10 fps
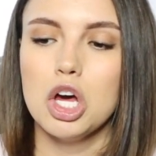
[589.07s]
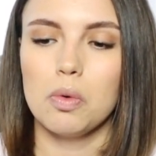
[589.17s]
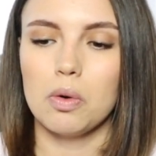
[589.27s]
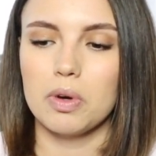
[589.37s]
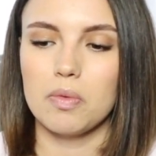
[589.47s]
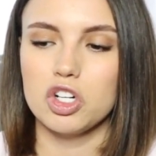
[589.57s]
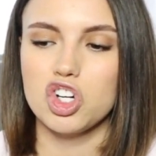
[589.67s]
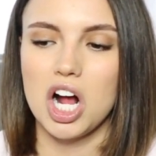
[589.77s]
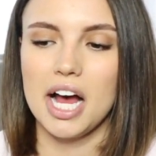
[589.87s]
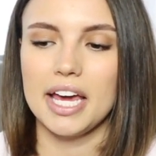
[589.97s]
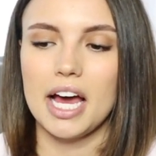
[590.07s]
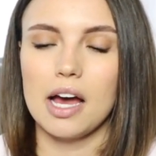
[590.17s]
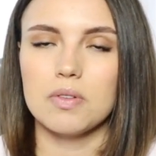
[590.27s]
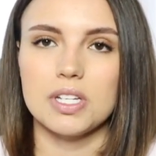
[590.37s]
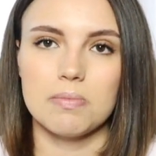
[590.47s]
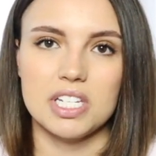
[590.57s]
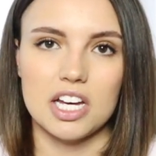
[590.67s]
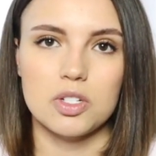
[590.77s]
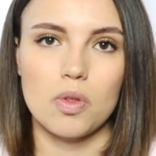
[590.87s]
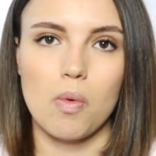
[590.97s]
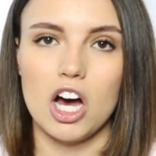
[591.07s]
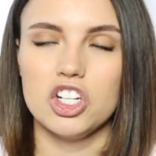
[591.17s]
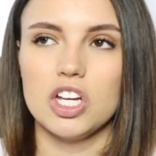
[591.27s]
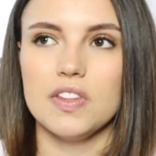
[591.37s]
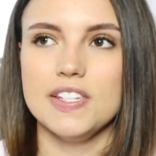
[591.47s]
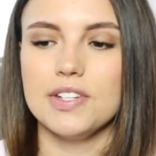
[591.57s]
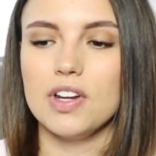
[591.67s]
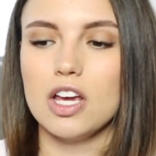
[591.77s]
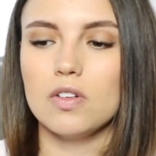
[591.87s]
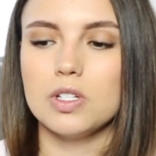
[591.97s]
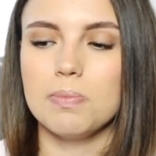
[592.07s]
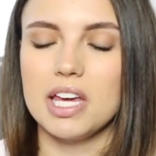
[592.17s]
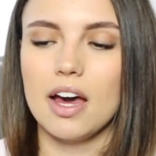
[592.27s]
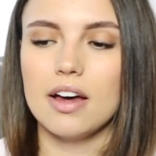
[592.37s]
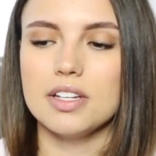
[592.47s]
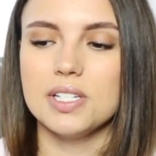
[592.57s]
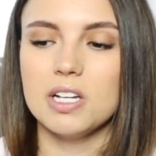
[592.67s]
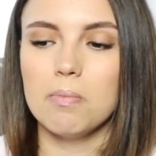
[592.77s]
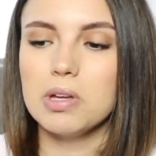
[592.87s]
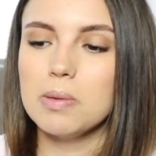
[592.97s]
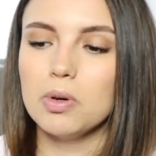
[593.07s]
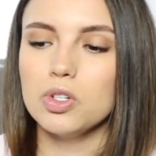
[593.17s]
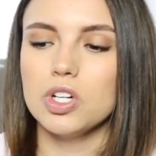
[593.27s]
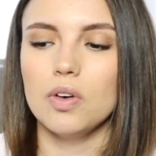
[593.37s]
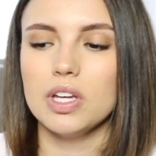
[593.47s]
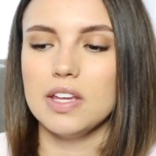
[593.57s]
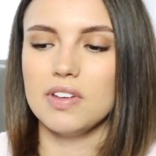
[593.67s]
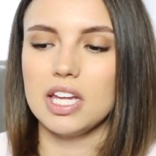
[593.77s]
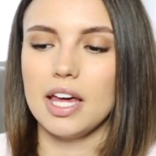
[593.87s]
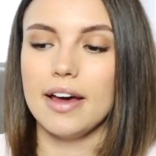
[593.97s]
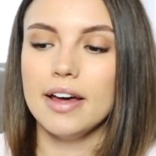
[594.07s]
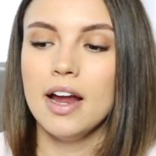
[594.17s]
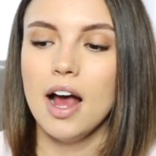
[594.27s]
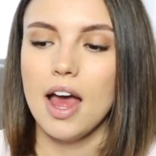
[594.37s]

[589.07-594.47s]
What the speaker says: when we were trying, I was obsessed with watching these videos, because some people don't even get